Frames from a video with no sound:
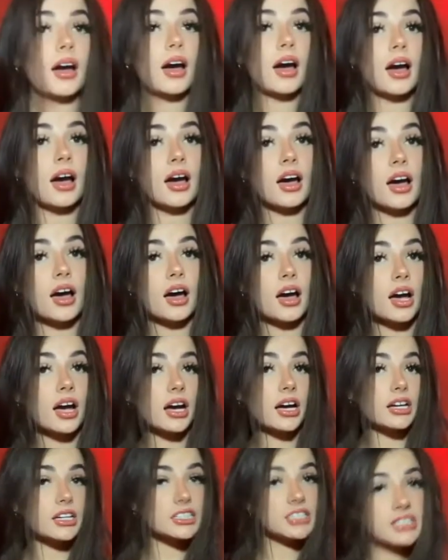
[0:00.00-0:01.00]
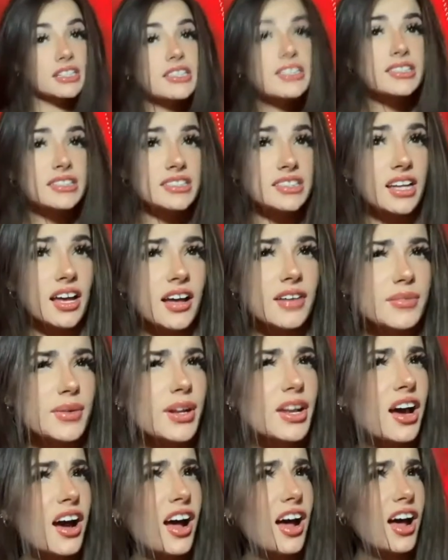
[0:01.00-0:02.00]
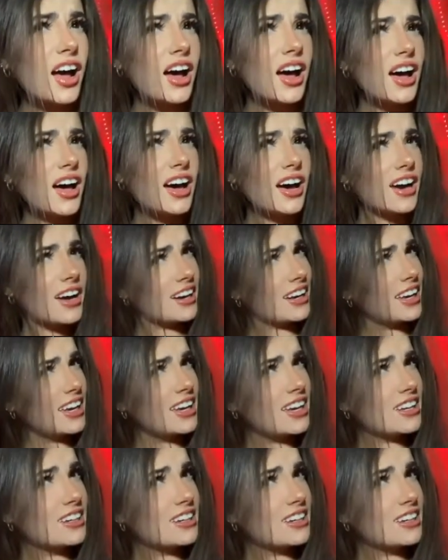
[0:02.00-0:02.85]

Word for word: than the men do. But in this regard,